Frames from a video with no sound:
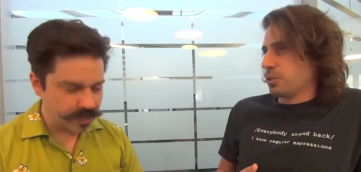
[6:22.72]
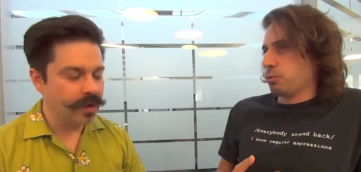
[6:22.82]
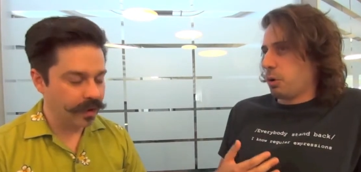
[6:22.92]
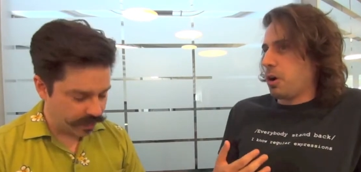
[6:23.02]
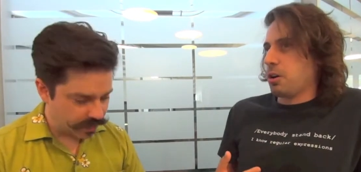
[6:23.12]
Speaker 1: that
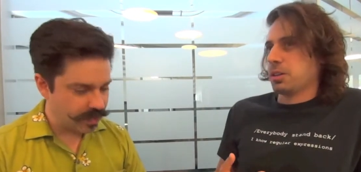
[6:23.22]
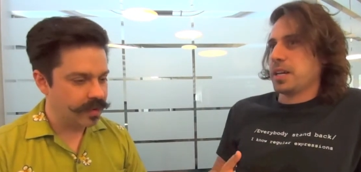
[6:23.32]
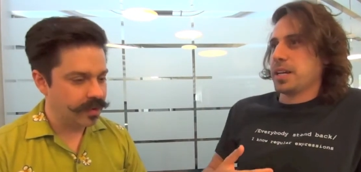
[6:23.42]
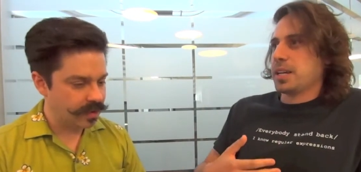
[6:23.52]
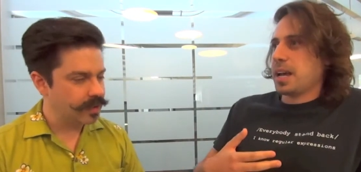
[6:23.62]
are wrong,
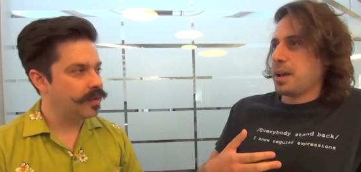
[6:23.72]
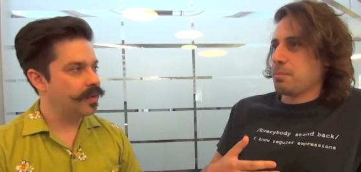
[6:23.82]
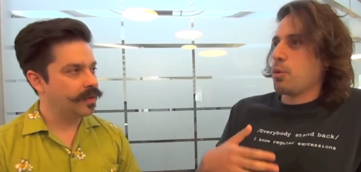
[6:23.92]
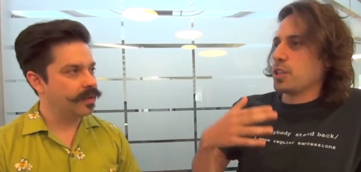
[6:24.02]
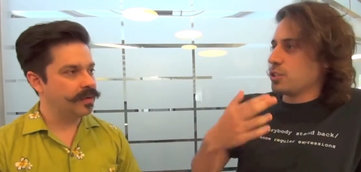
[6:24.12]
like,
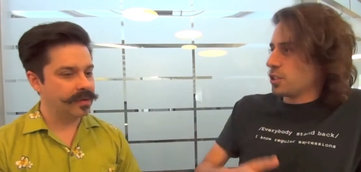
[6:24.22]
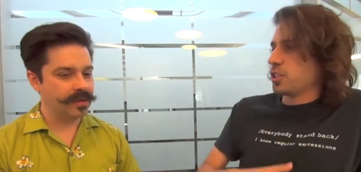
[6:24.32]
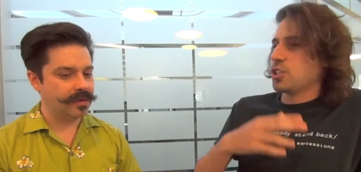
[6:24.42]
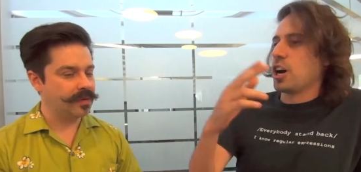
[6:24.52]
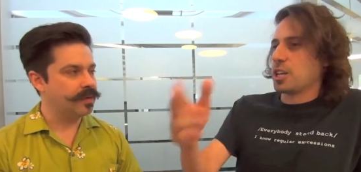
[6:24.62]
and points you to
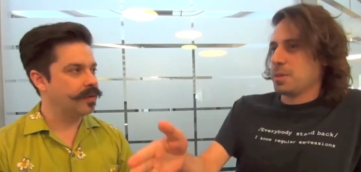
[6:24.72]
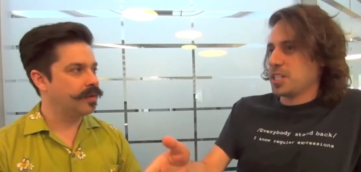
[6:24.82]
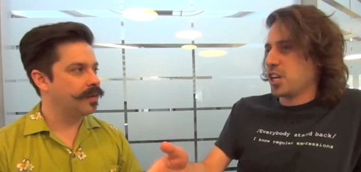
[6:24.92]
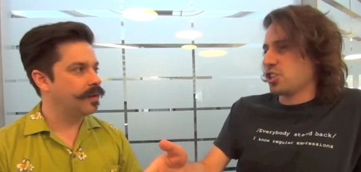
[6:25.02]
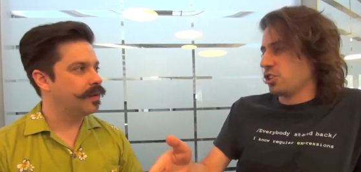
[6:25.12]
the
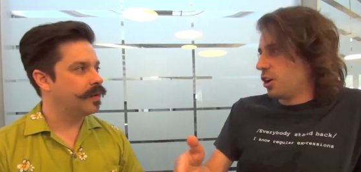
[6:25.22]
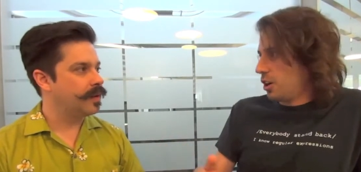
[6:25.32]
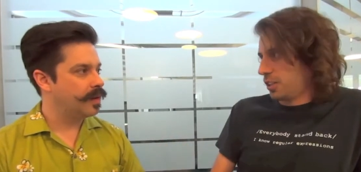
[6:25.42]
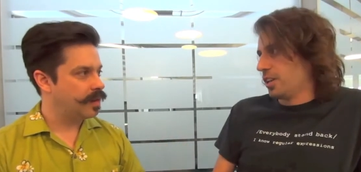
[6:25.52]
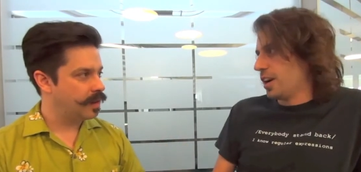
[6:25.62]
documentation
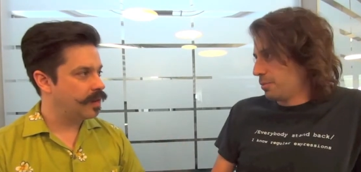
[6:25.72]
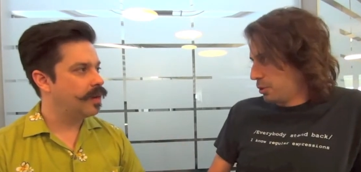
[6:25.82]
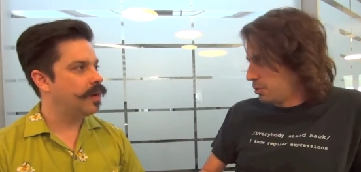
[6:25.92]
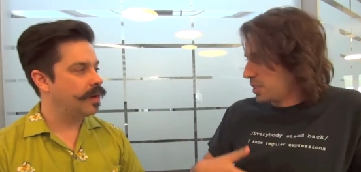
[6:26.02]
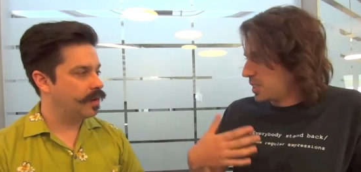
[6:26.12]
online
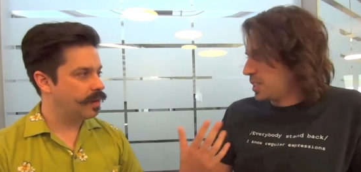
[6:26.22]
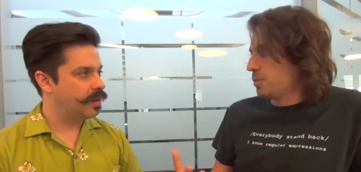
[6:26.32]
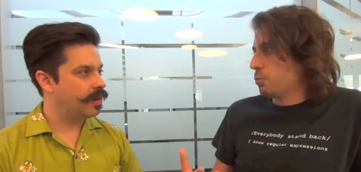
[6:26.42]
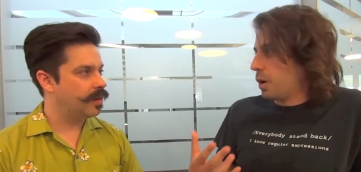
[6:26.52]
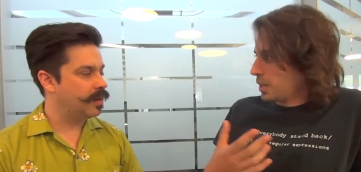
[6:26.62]
where you can
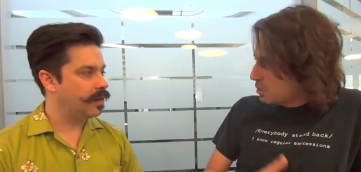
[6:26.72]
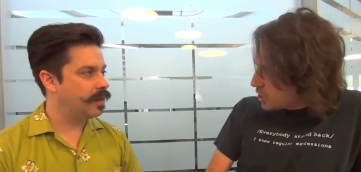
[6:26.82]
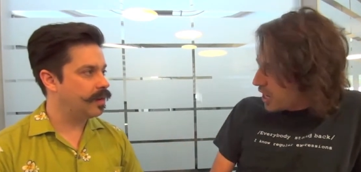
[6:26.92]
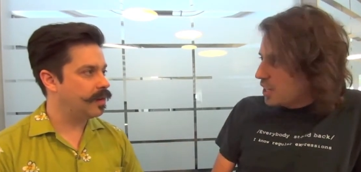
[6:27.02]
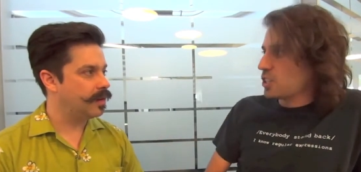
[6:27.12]
see what
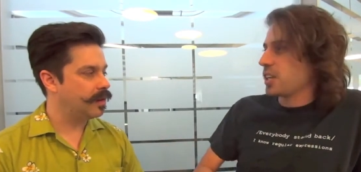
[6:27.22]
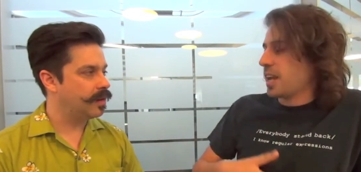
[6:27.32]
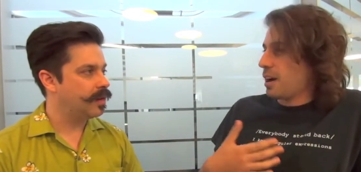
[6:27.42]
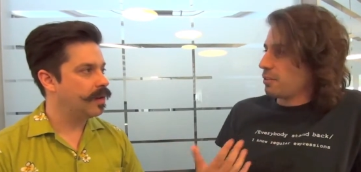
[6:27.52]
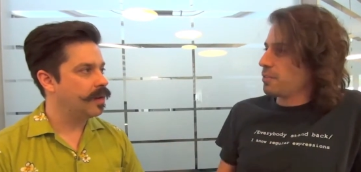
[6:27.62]
changed
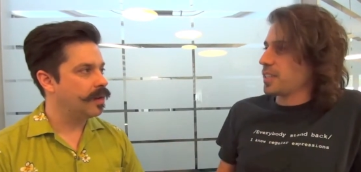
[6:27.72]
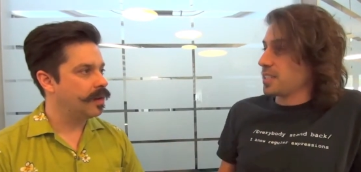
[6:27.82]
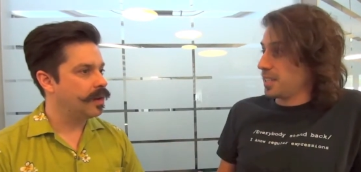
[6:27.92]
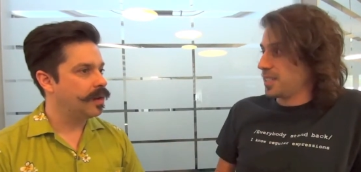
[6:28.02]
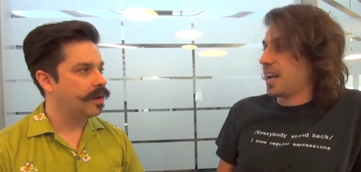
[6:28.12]
and how to
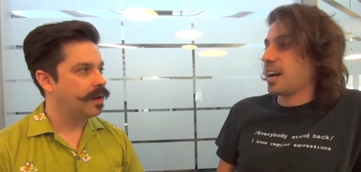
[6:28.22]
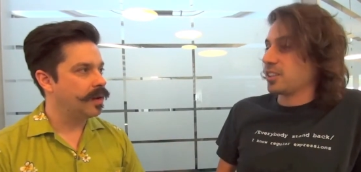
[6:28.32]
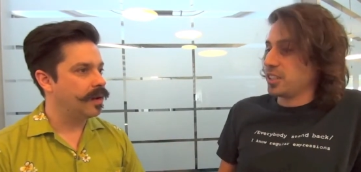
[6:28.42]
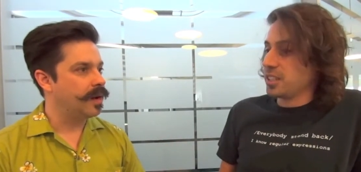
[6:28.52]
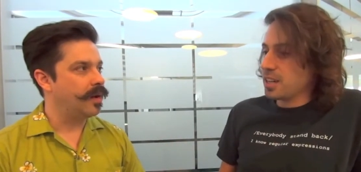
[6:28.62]
fix it
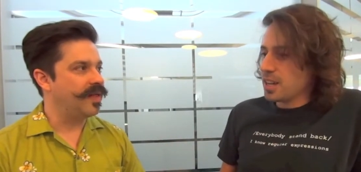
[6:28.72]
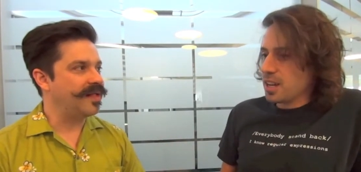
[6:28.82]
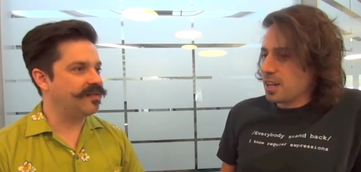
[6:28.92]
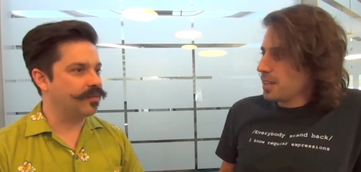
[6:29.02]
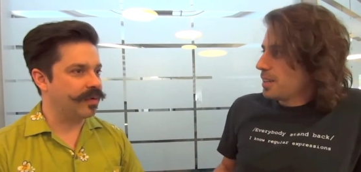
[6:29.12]
exactly.
Speaker 2: Oh,
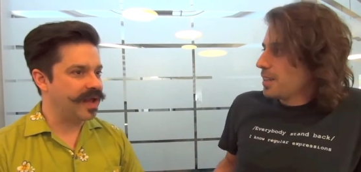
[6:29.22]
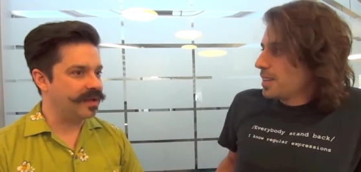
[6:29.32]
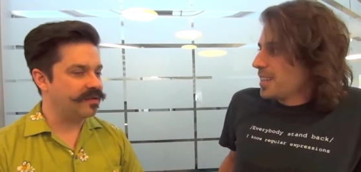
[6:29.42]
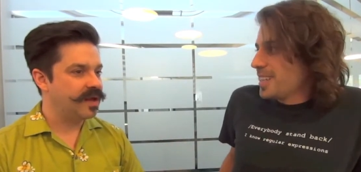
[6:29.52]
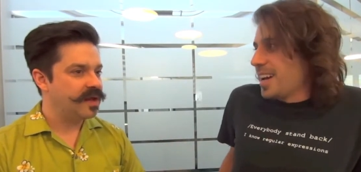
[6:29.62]
that's
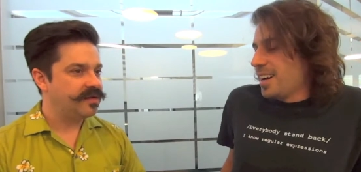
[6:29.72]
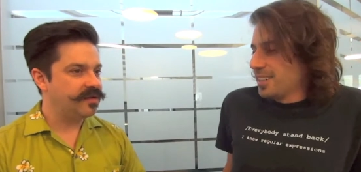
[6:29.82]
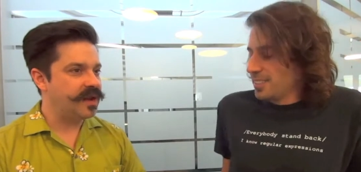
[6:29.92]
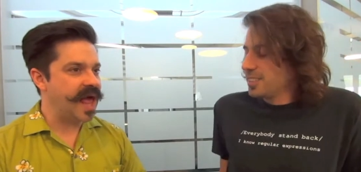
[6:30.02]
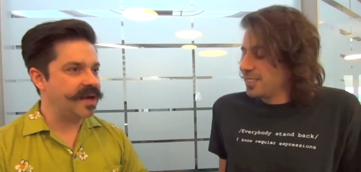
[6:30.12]
great. Yeah.
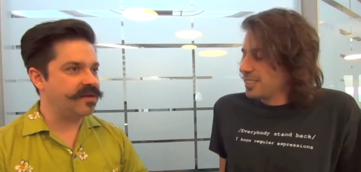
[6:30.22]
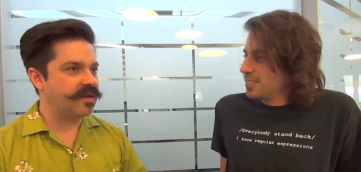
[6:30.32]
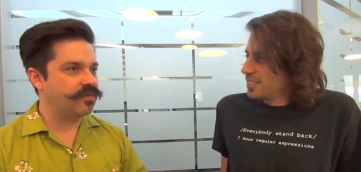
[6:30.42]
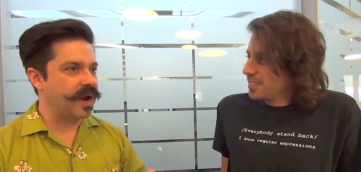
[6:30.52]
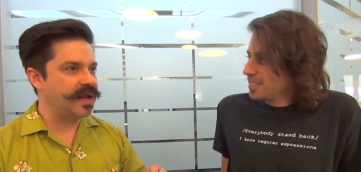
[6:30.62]
And
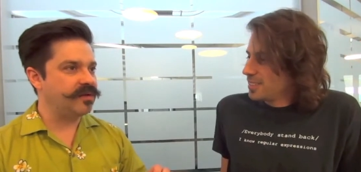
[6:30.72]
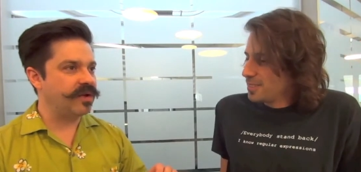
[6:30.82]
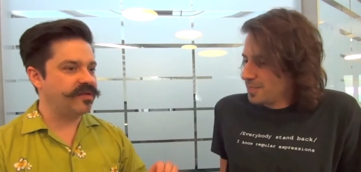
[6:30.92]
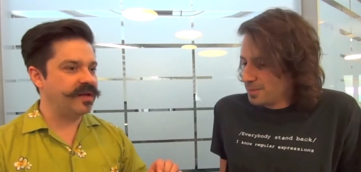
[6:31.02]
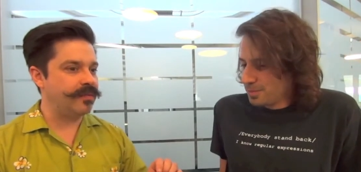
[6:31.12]
does running
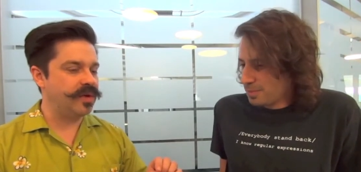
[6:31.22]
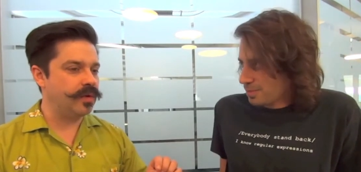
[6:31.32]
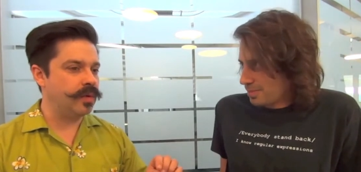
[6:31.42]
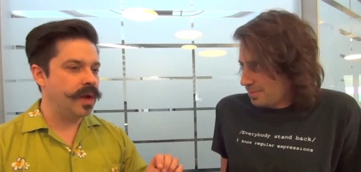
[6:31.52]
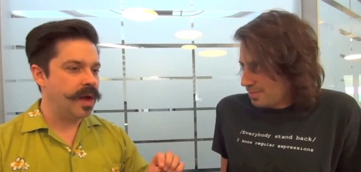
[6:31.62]
Drush D M
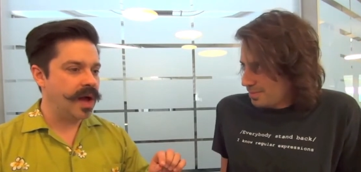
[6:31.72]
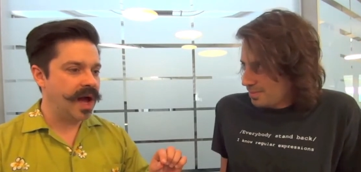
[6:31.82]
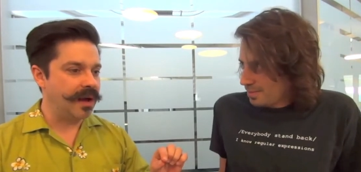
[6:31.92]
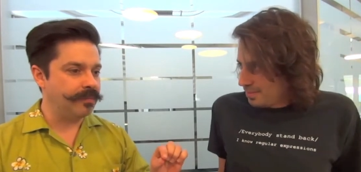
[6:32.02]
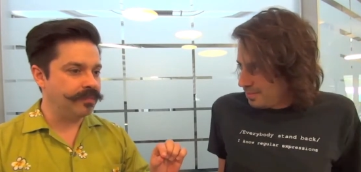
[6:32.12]
U
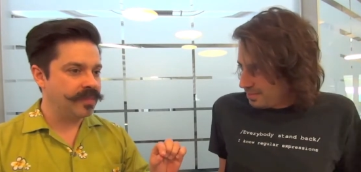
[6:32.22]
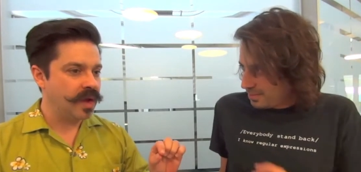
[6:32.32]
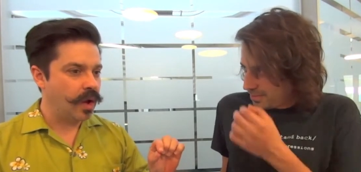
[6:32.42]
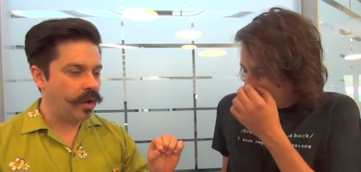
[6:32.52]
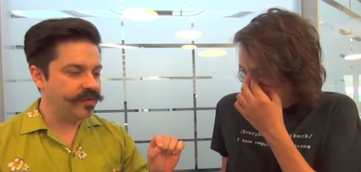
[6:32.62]
um,
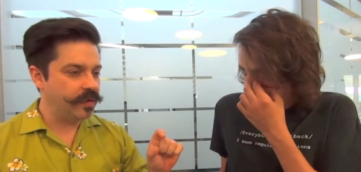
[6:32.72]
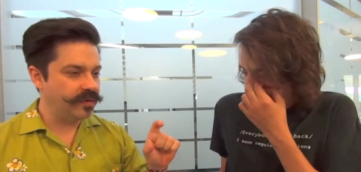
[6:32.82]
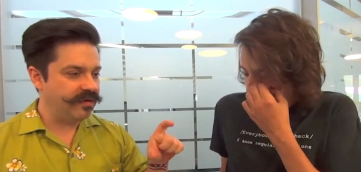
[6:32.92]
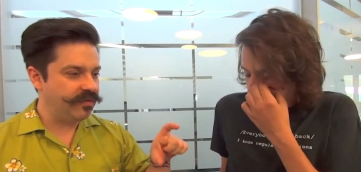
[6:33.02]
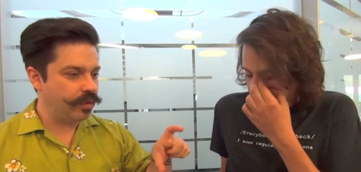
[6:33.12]
also
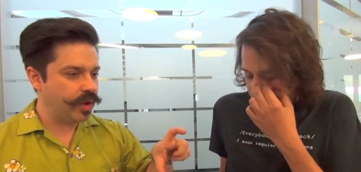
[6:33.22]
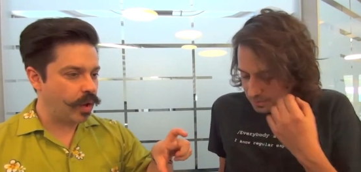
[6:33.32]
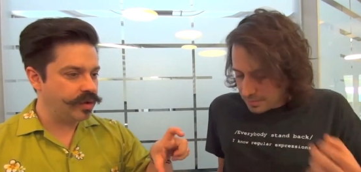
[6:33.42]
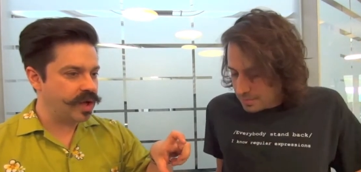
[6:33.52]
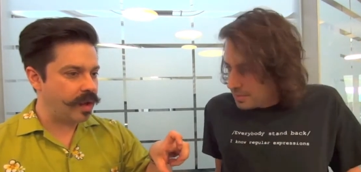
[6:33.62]
leave you
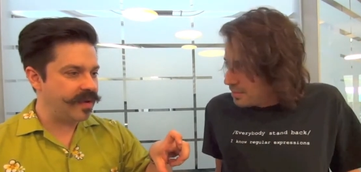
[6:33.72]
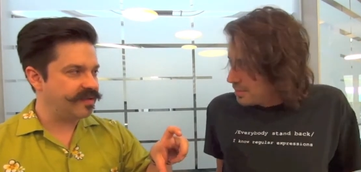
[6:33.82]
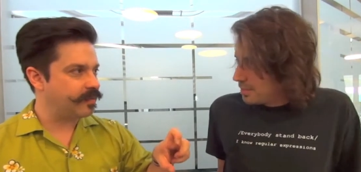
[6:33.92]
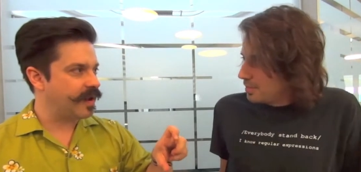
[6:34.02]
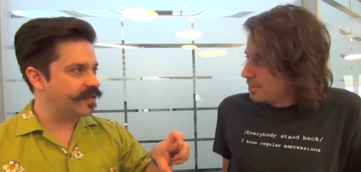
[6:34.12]
code
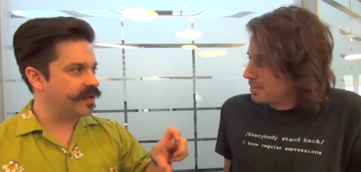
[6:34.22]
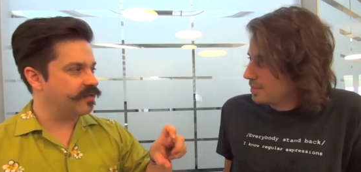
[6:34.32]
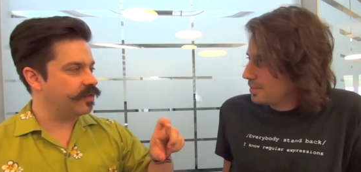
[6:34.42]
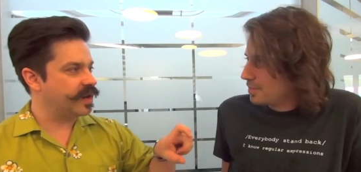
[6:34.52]
comments about things you're